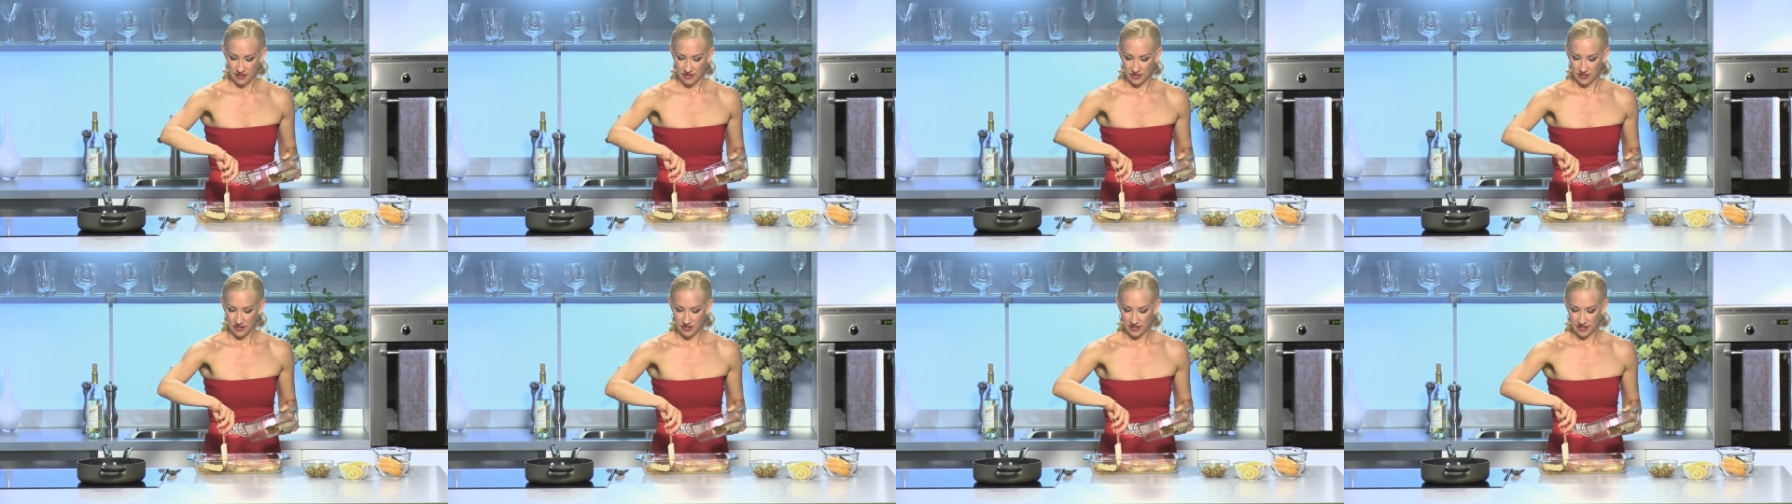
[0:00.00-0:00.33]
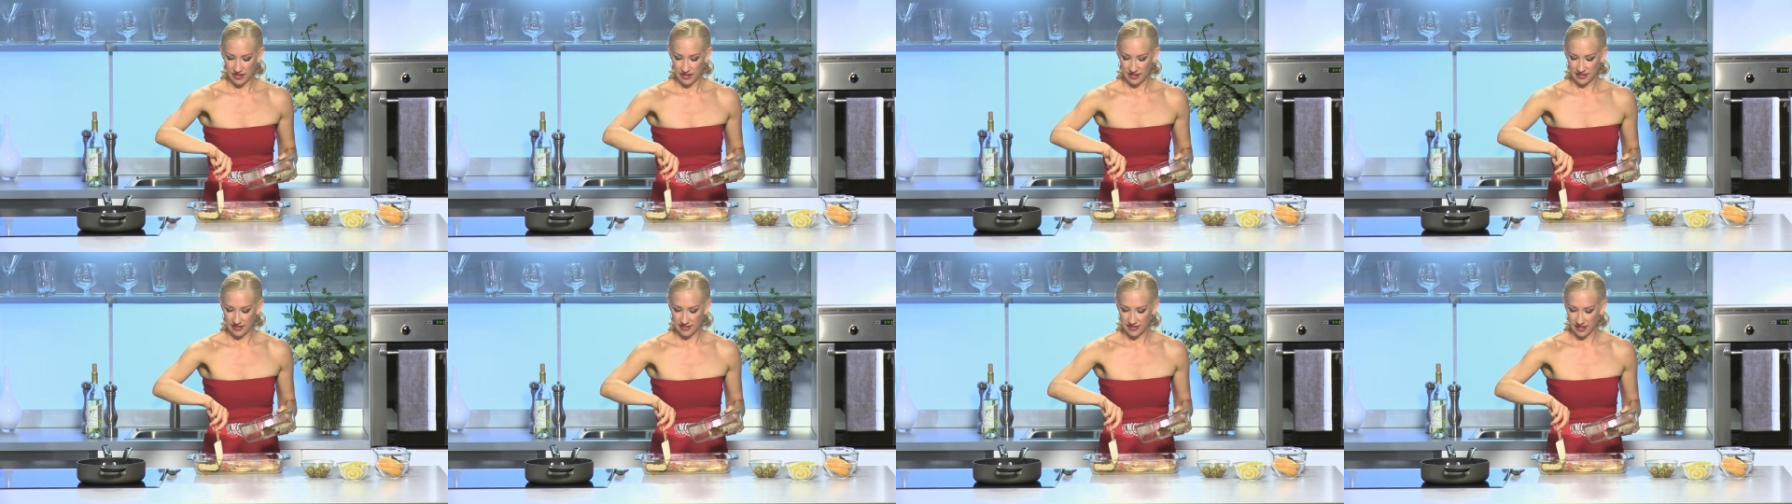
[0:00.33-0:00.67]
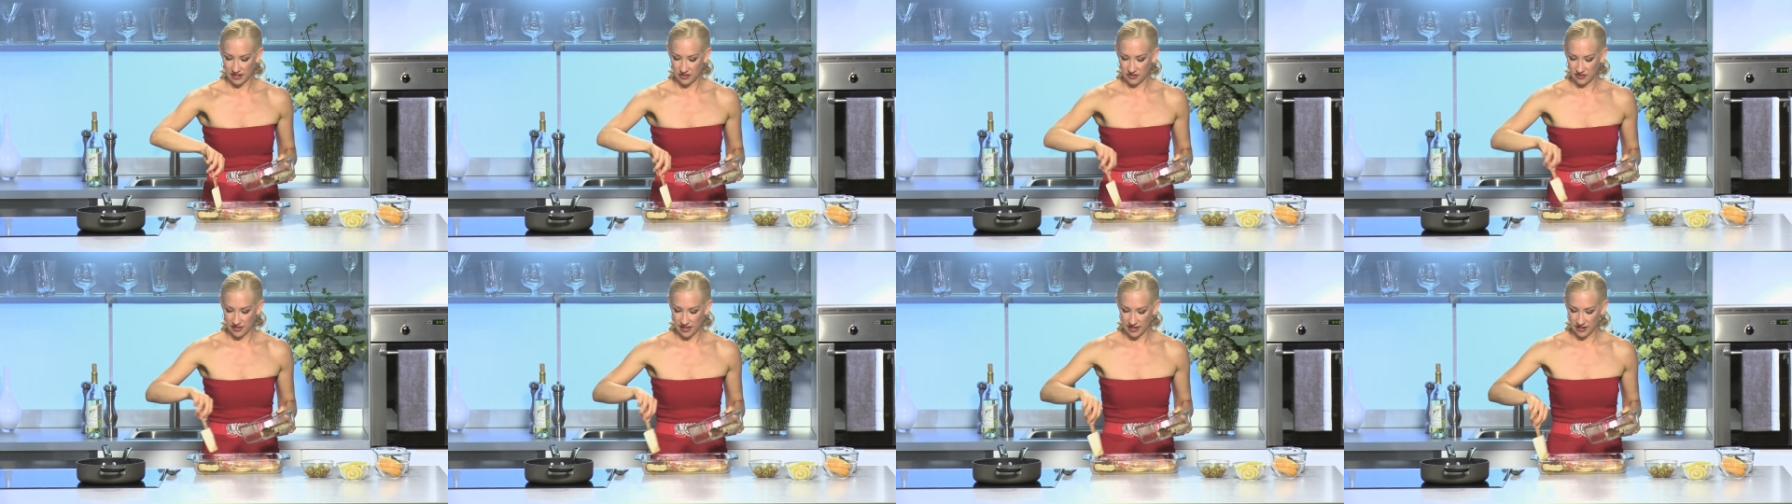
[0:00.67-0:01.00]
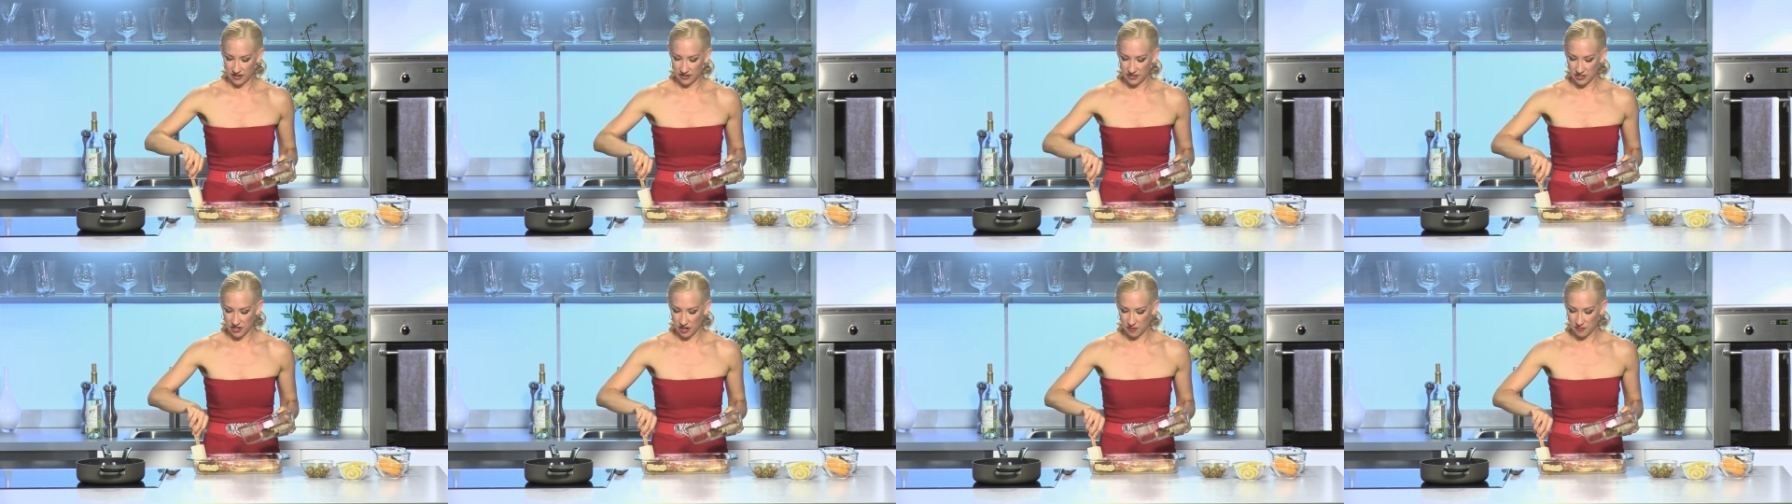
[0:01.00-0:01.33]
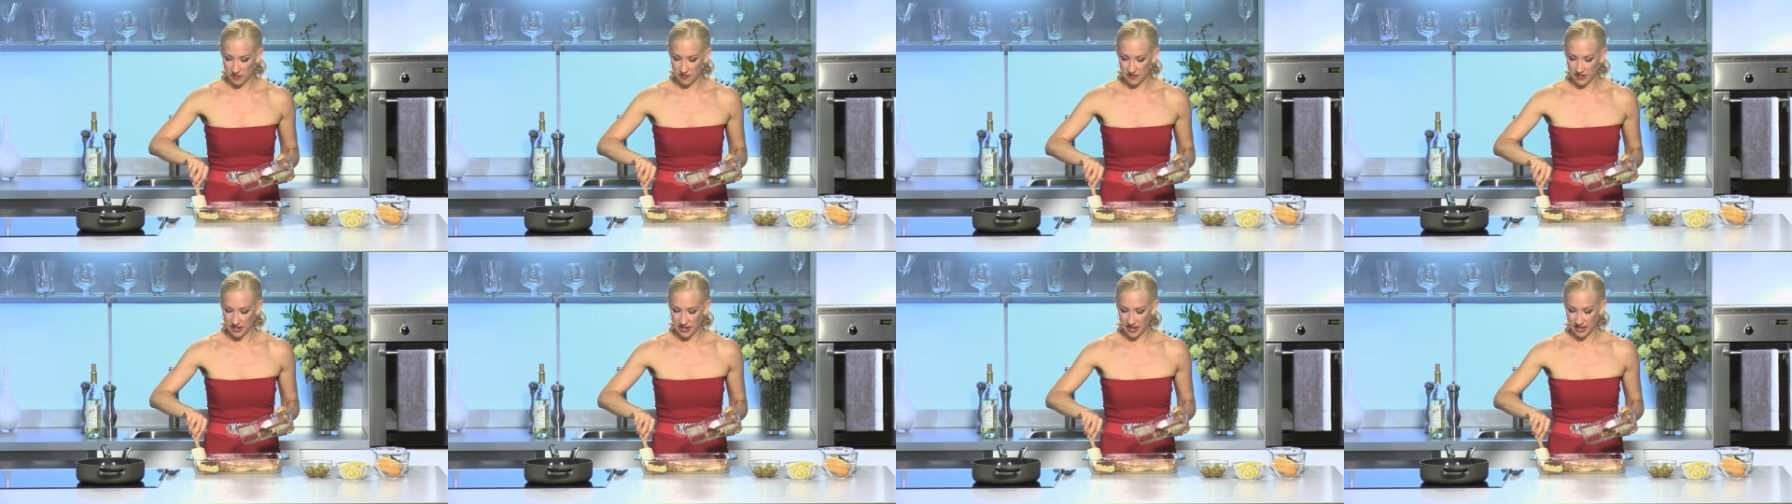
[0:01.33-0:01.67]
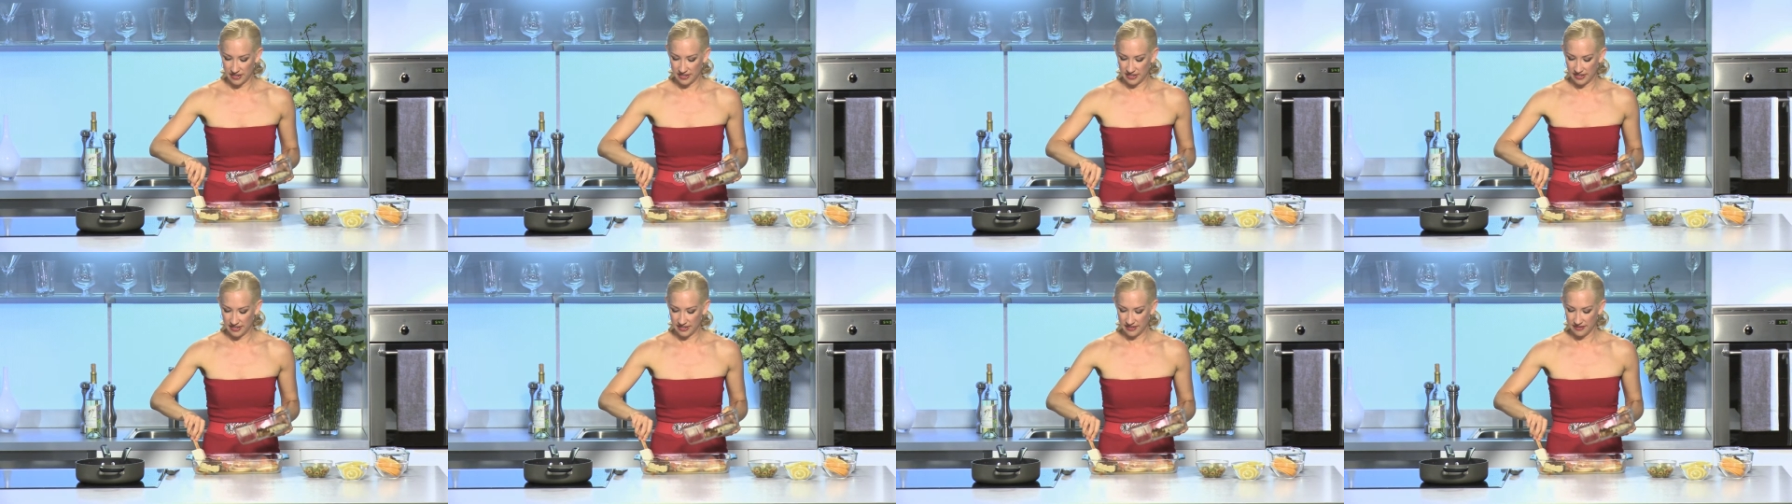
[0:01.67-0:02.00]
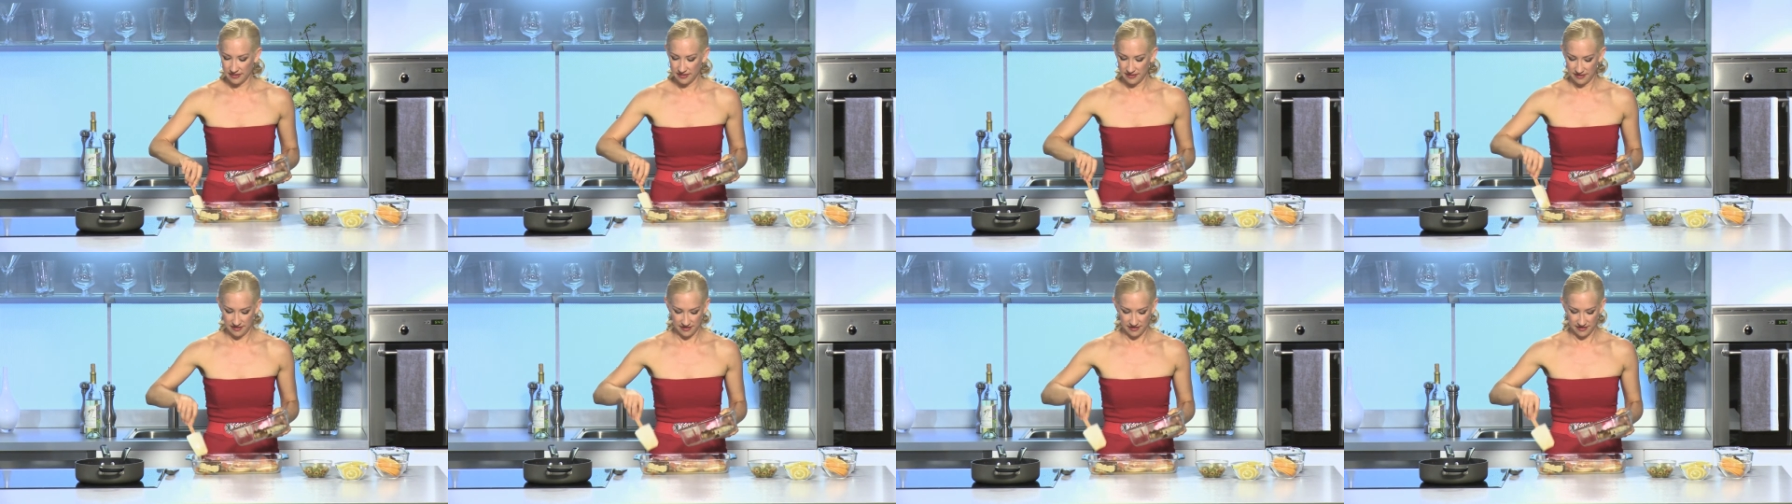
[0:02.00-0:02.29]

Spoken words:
I'm gonna kind of center that on top of an onion.